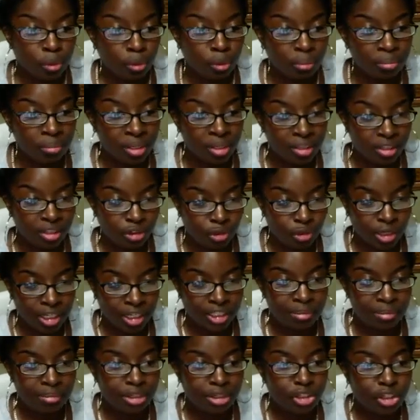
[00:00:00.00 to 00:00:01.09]
would be the
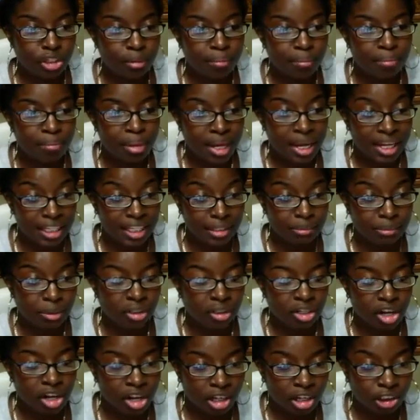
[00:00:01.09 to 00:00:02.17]
transmission-based
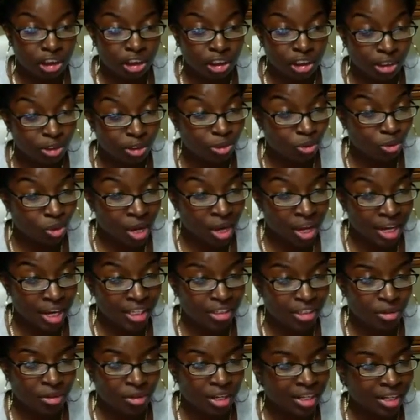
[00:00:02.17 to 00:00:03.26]
precautions, right?
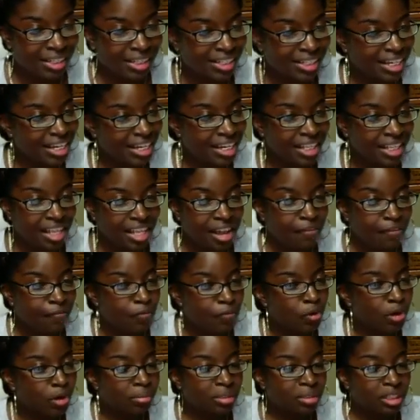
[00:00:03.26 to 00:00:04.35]
So again, that
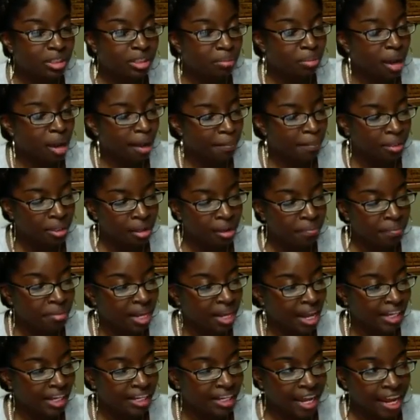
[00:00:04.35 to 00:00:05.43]
formula is popping up that
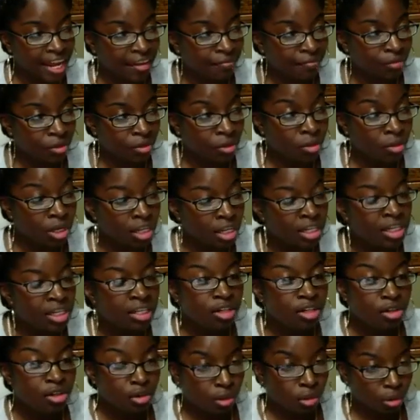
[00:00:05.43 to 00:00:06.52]
I gave you:
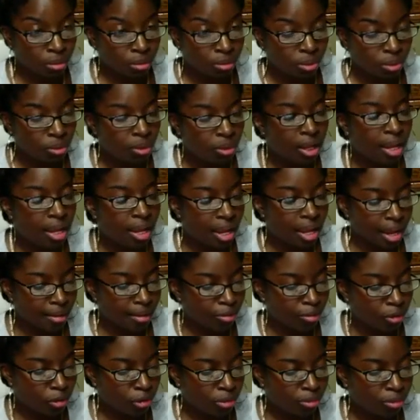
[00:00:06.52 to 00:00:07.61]
normal,
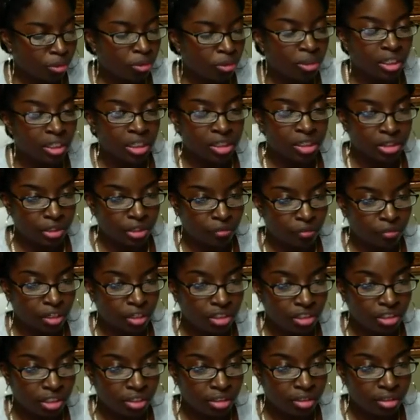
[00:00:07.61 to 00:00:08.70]
abnormal,
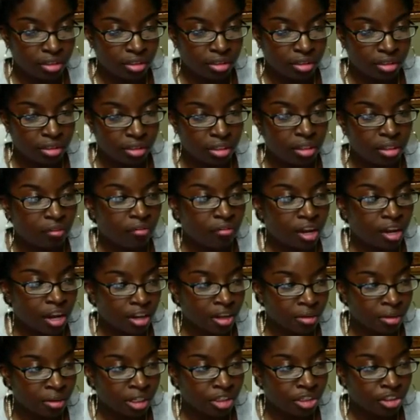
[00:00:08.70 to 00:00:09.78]
interventions,
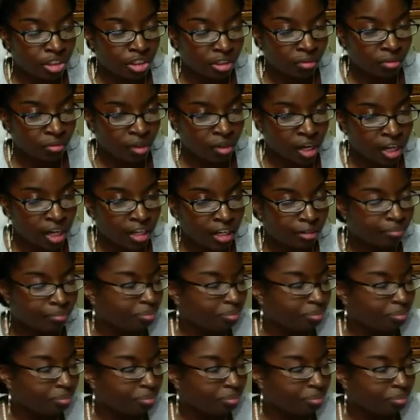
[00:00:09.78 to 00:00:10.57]
evaluation, right?